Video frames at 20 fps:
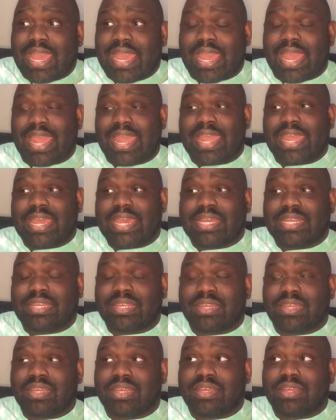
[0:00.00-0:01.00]

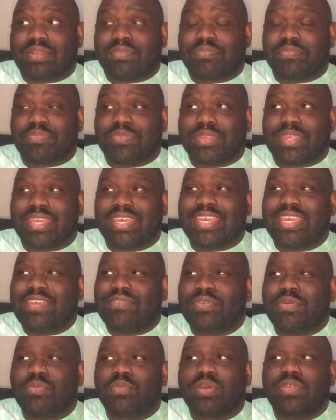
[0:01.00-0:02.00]
And
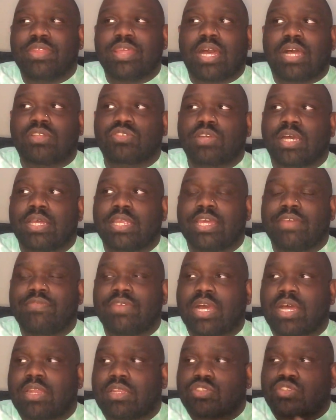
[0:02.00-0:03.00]
even with y'all trying, if
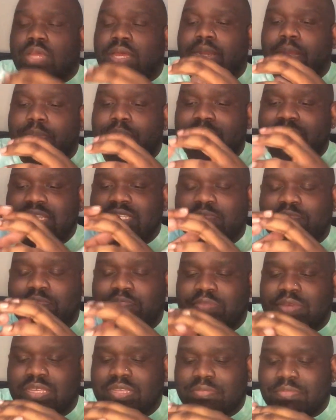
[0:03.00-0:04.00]
y'all are trying to piece
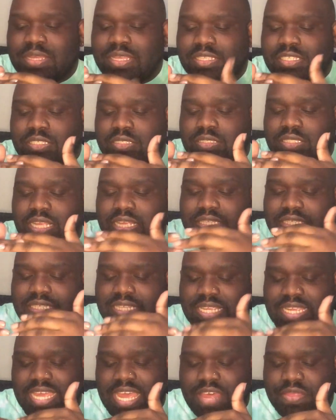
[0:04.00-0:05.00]
piece things
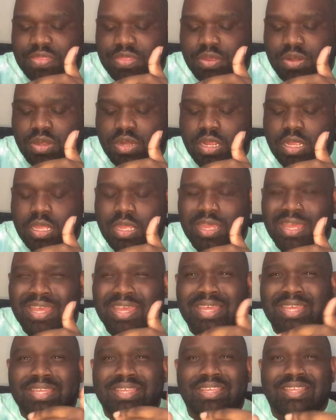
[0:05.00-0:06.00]
together,
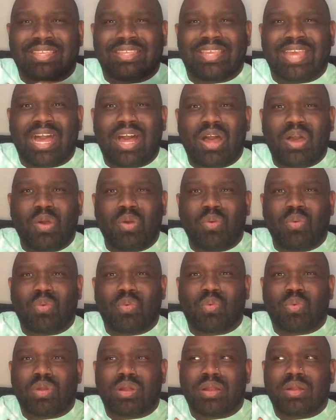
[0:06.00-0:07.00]
y'all
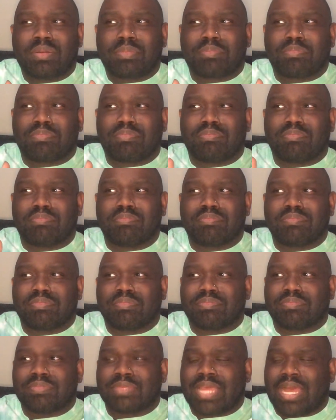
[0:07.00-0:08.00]
were
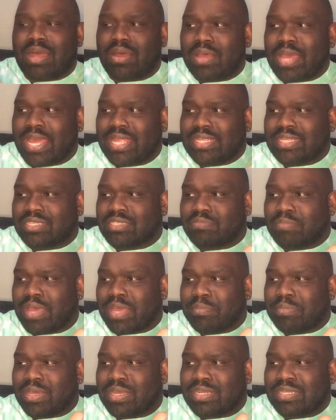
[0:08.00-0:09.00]
y'all had this
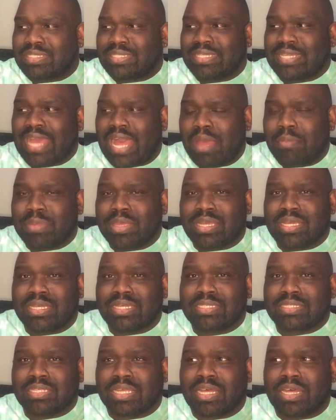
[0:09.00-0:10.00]
man being a CI
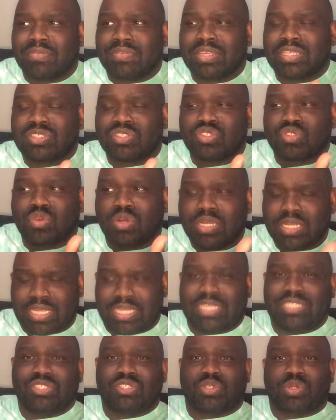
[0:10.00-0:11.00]
because of his drug
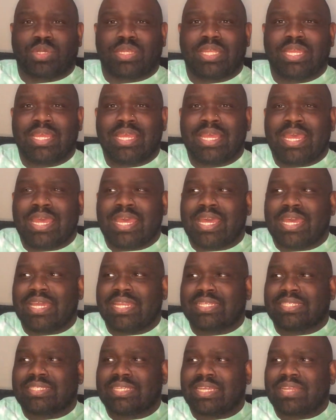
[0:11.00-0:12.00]
history. And
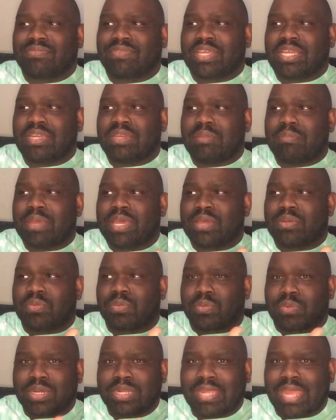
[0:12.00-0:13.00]
instead of getting the
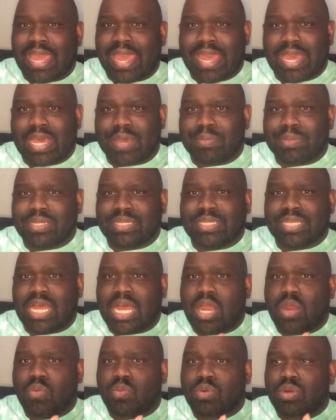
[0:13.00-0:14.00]
man rehab,
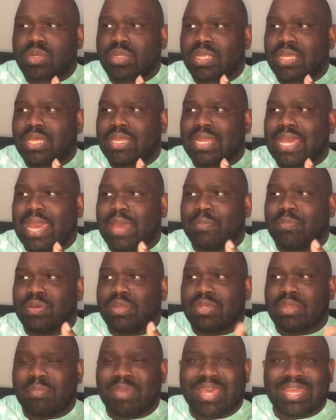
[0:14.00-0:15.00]
y'all were looking at
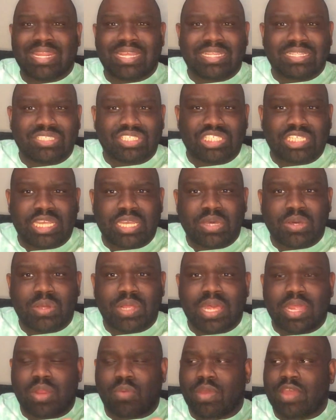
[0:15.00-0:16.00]
putting the man in jail
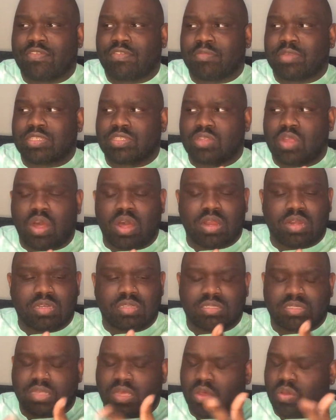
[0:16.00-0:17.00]
and away from his daughter.
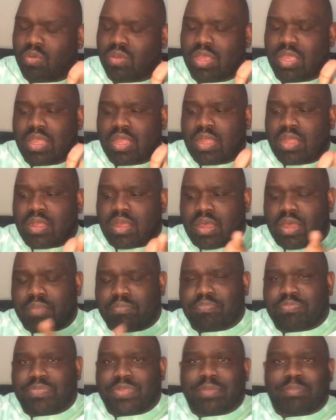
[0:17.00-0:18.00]
So
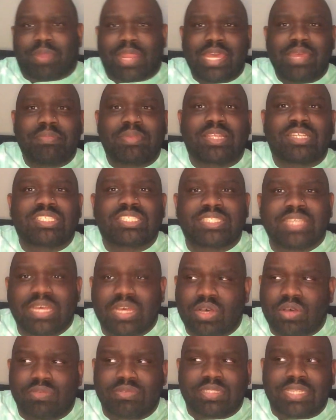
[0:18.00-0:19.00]
blame
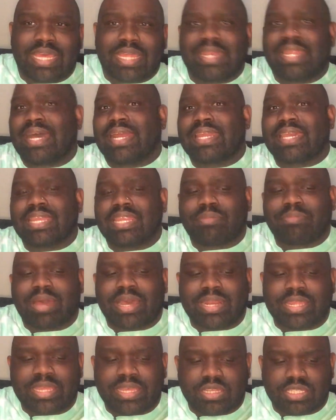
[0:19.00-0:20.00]
yourselves and not
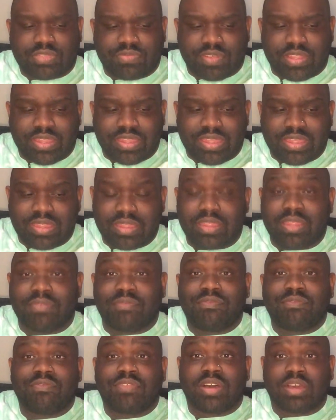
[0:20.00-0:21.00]
anybody else for the
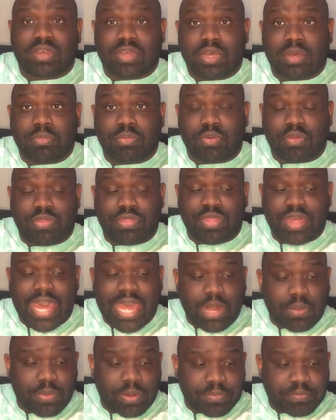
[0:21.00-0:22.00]
fuck up with
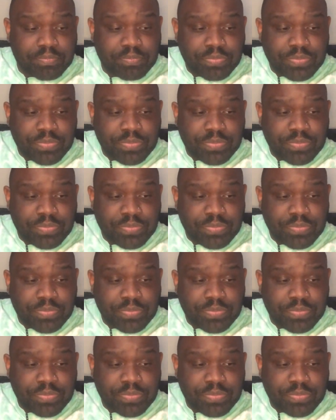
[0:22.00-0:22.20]
that one.